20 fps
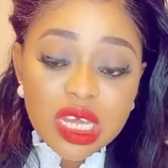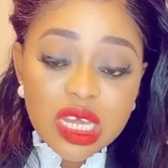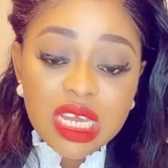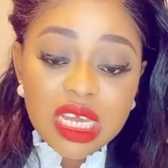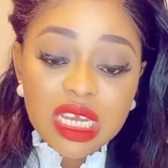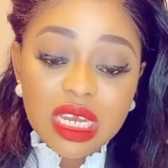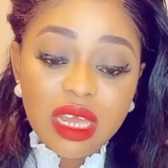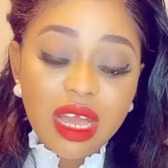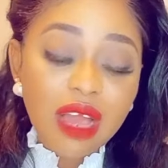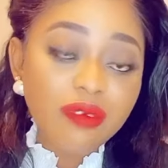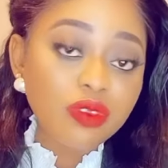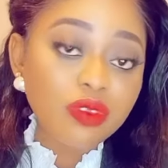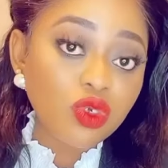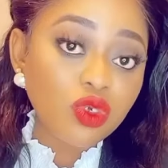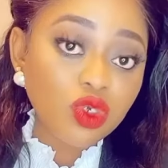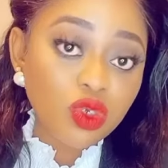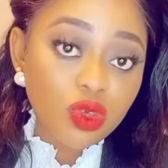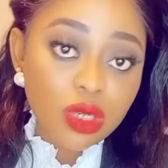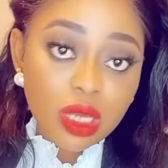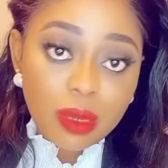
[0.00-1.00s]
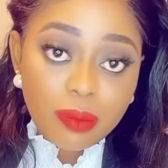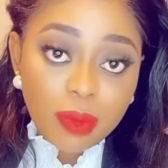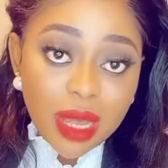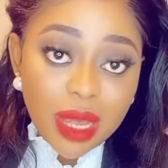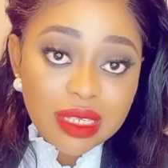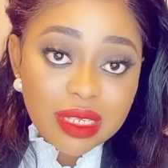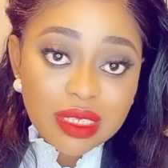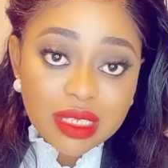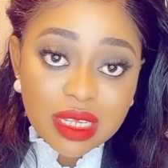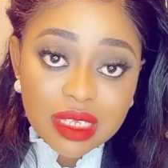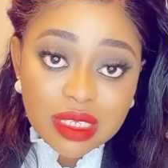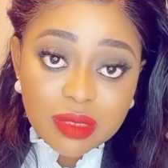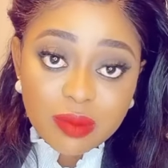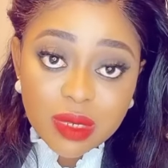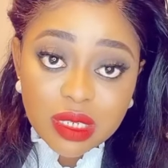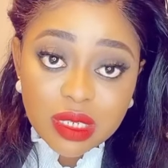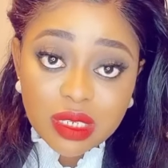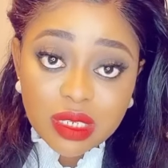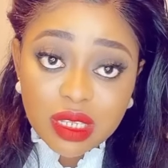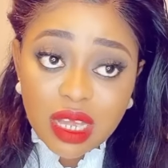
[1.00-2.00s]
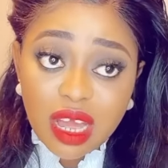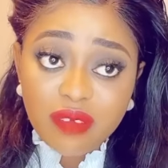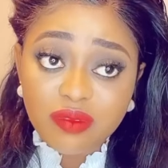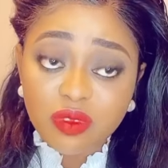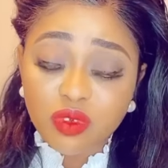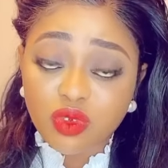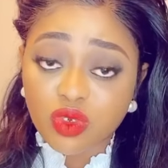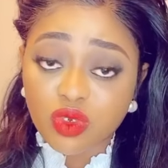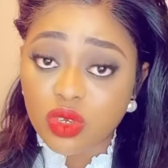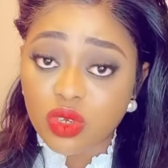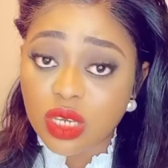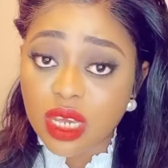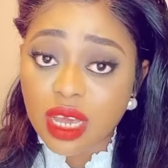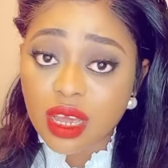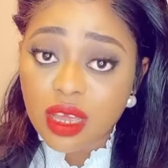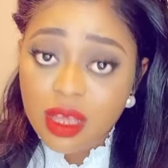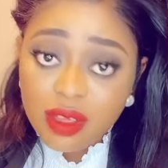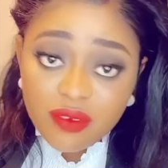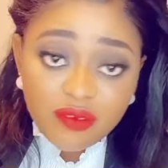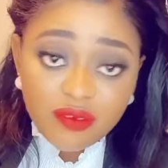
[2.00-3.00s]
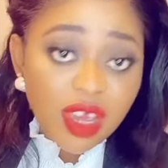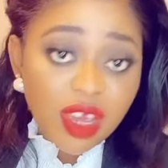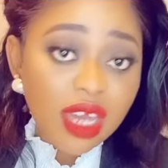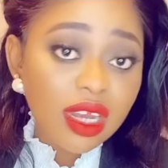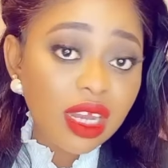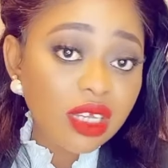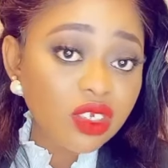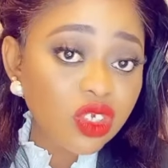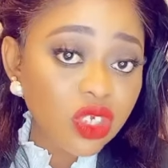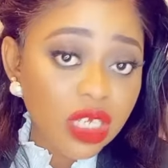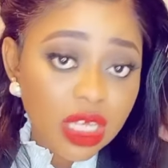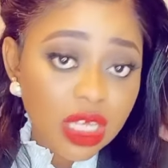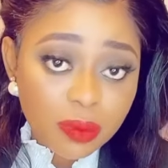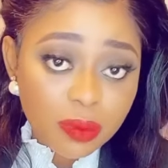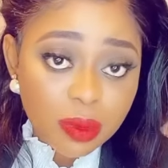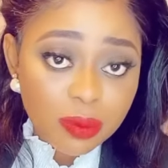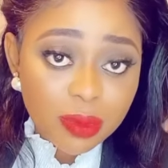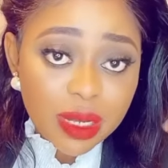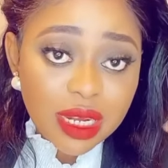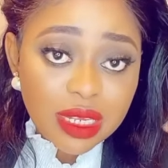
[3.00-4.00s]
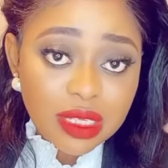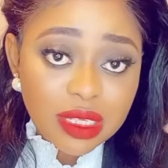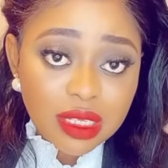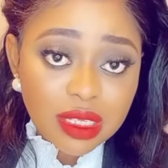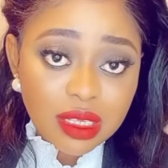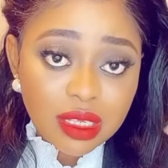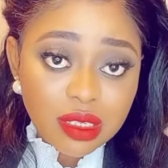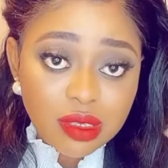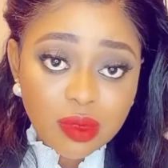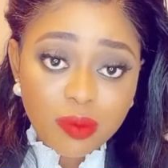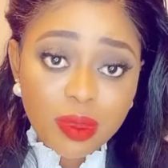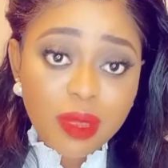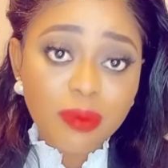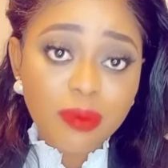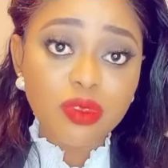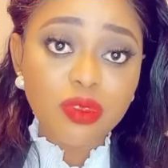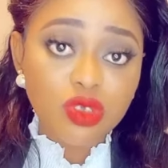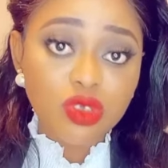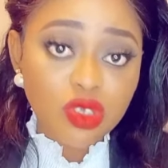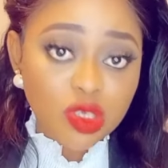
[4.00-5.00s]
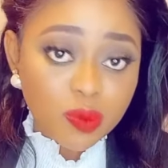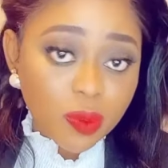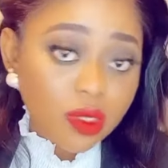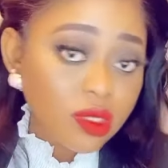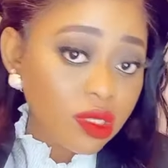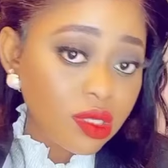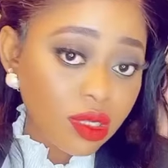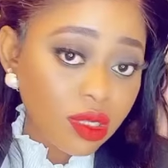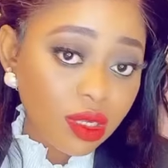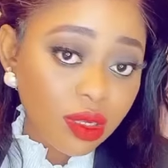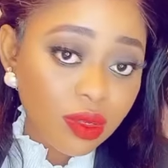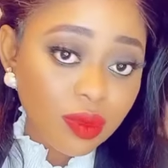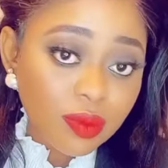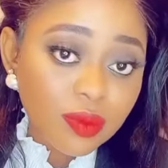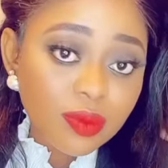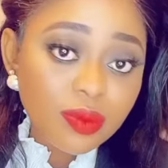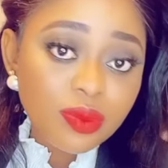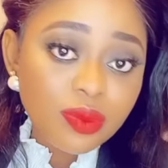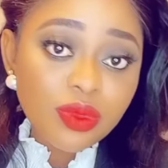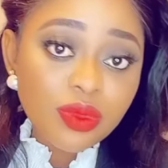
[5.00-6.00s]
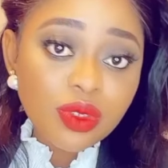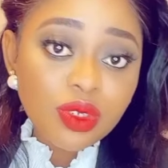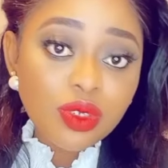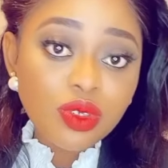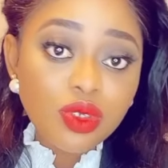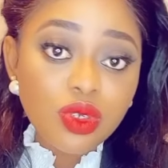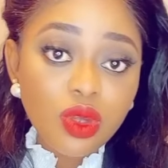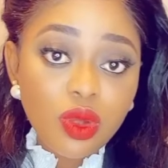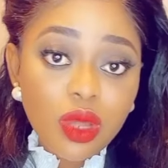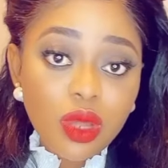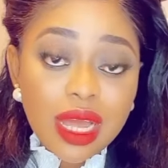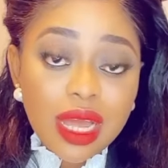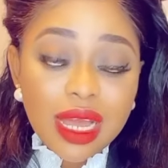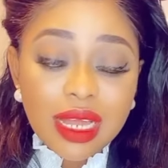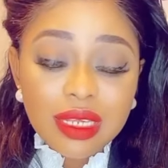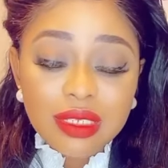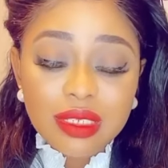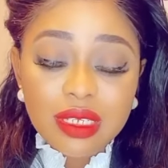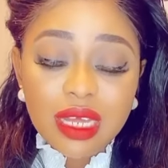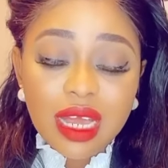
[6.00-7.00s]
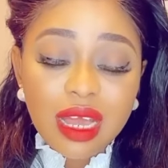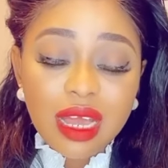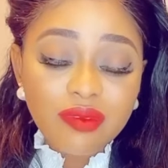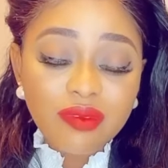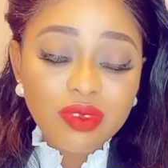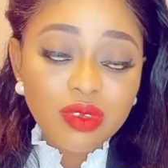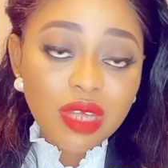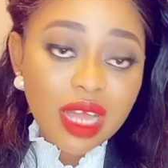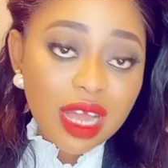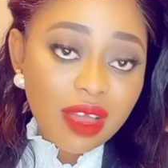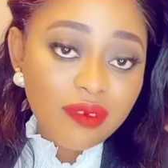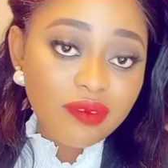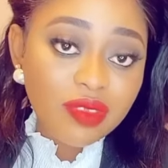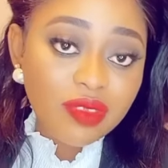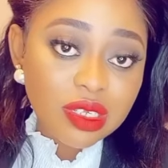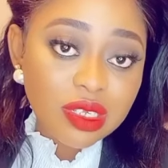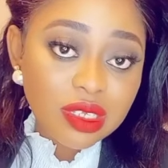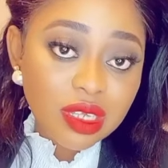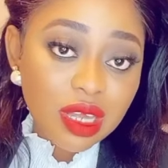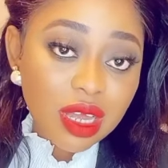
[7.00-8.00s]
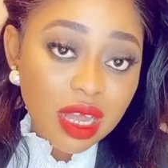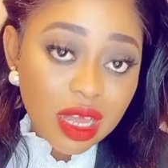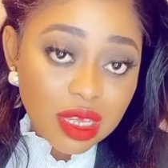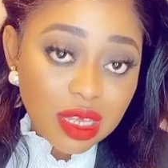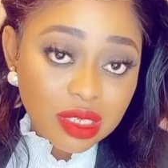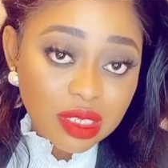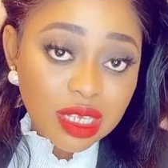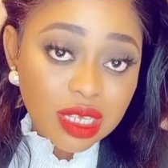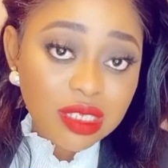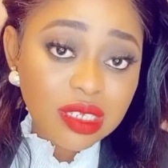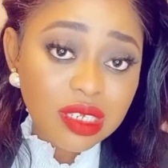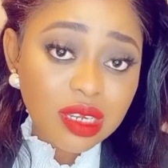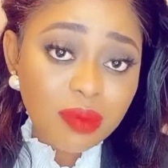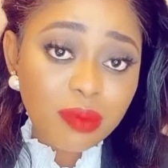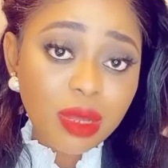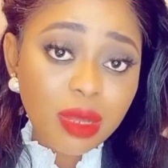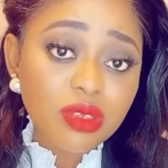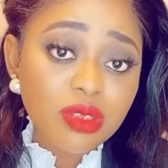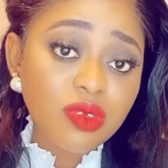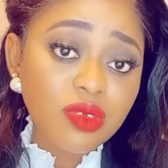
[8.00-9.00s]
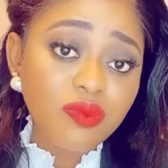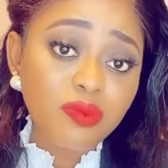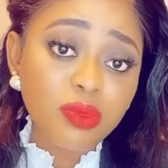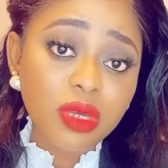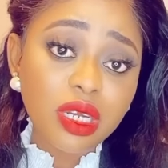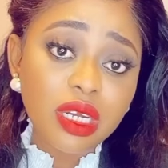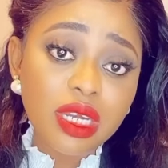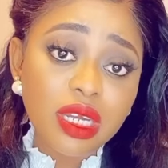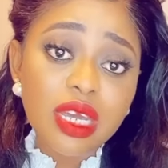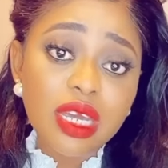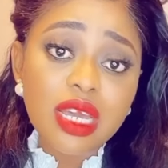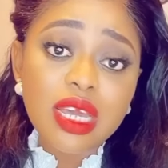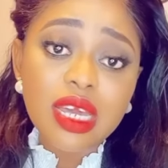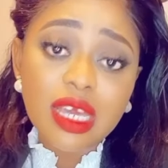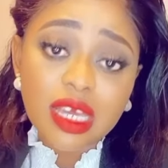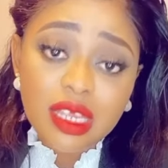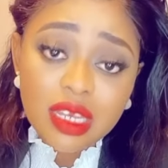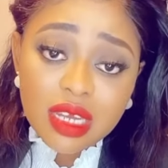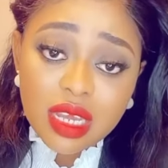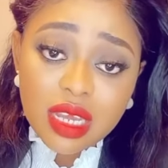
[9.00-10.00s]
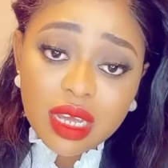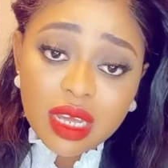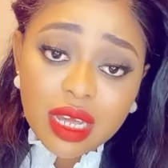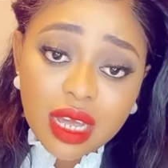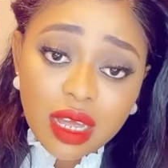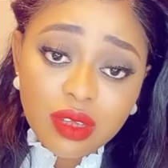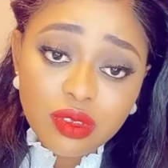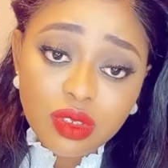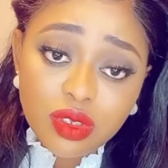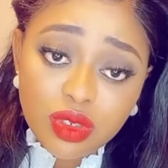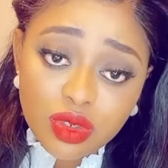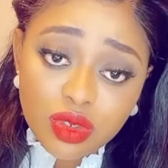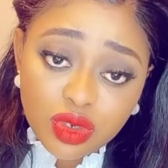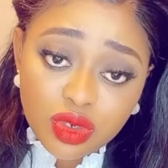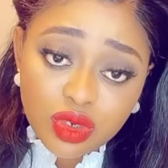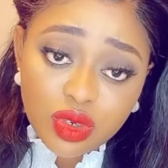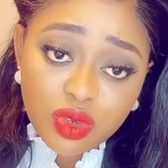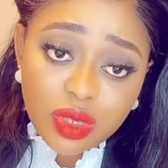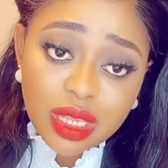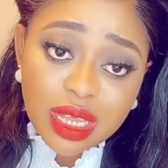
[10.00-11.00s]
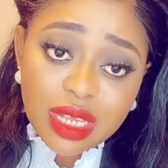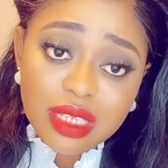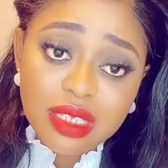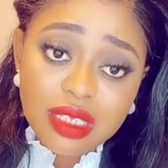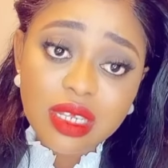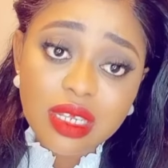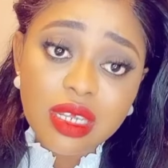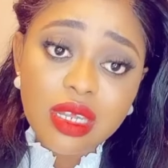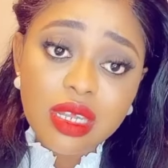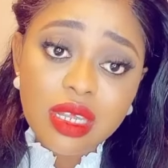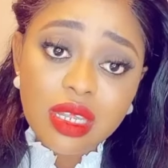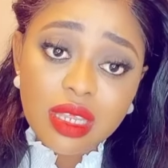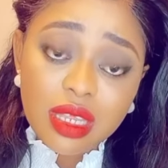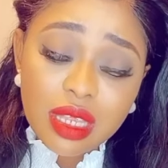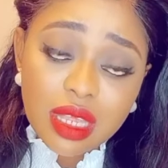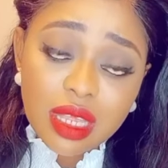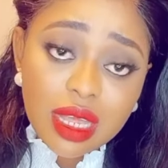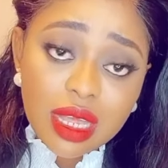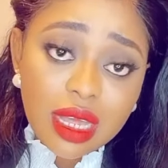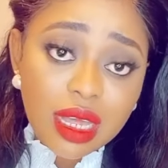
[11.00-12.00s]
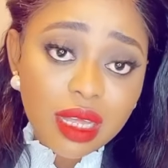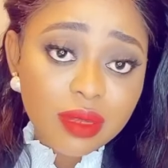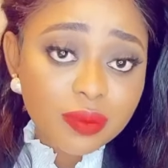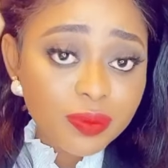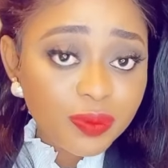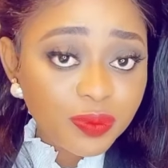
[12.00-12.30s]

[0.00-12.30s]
They have to show their bank statements, they have to show their financial capability to be able to sponsor you. So, and they have to have a certain amount of money in their account to show that they are